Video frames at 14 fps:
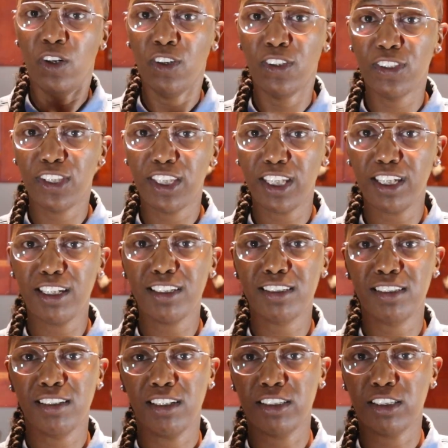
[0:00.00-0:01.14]
On
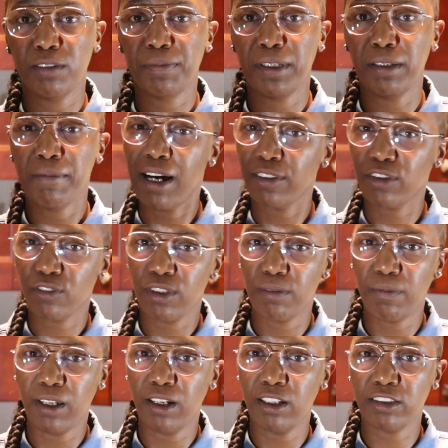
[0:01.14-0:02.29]
these, it should be about 3
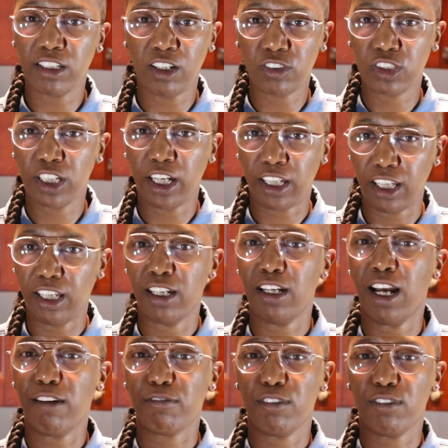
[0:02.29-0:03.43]
minutes. I'll check it
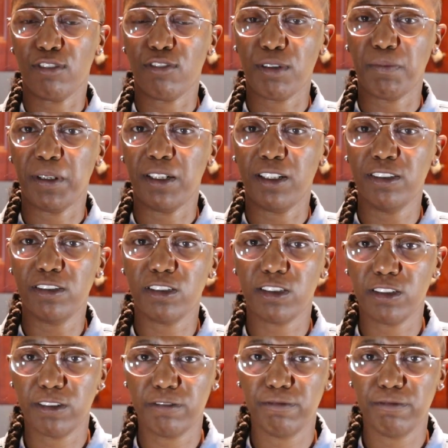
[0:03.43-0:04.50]
after 3 minutes.